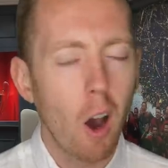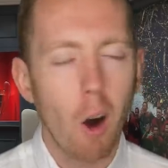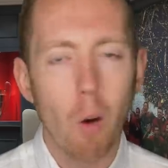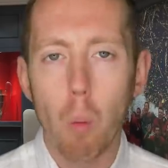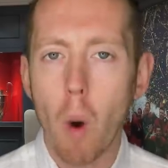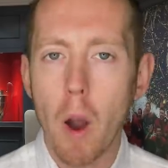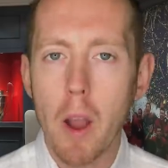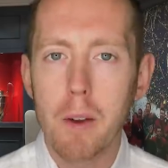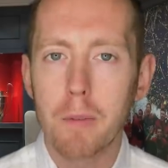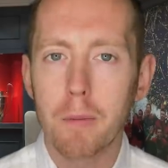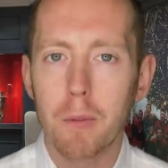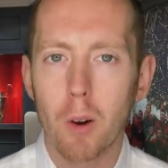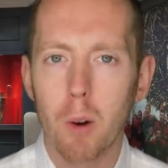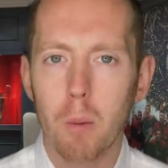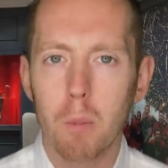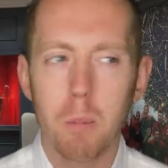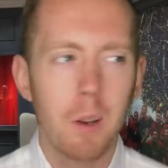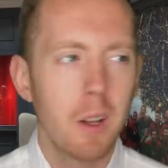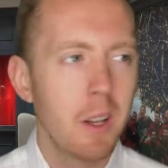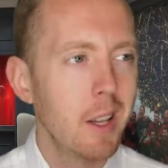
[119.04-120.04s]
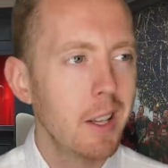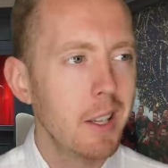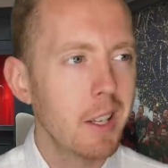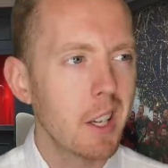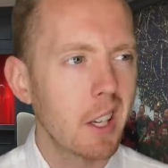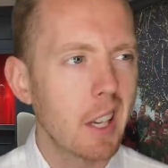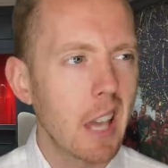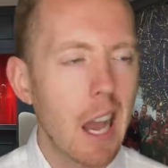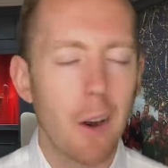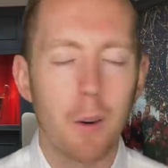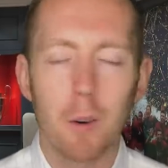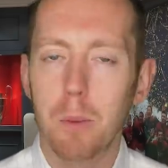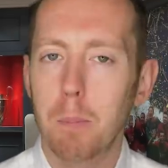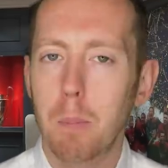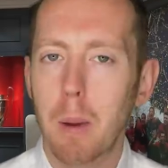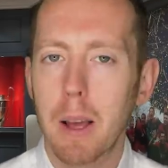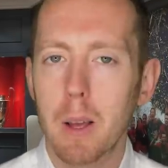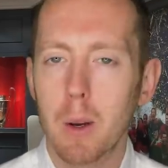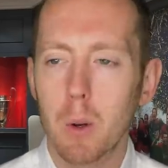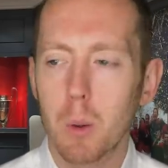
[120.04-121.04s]
away from your Gareth
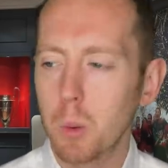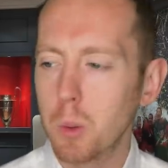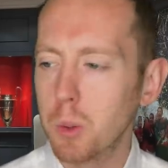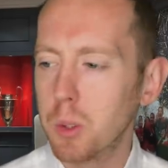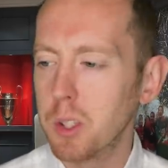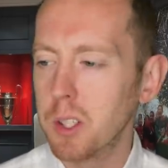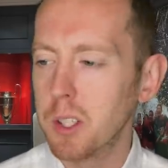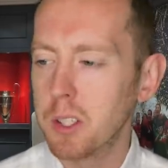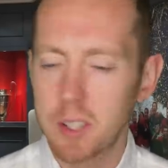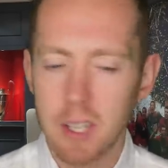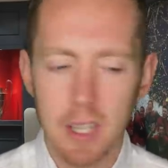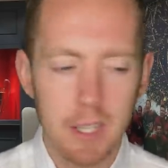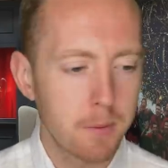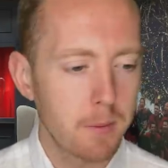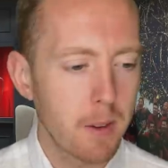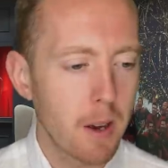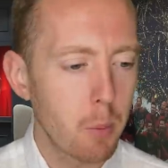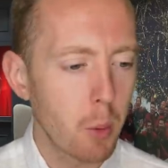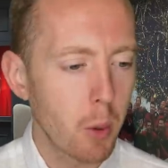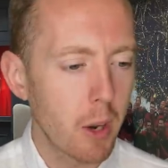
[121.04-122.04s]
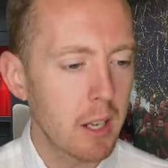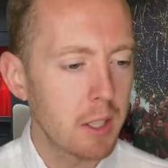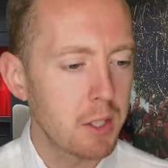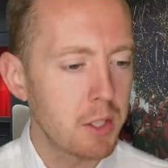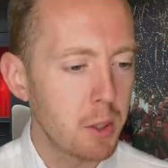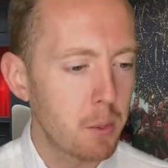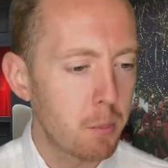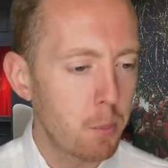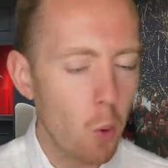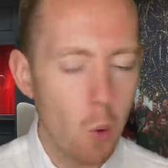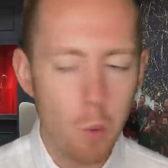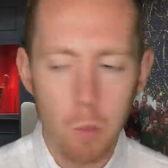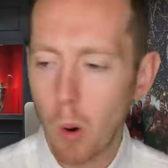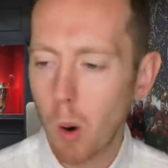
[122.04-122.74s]
Bales, your Cesc Fabregas, your Paul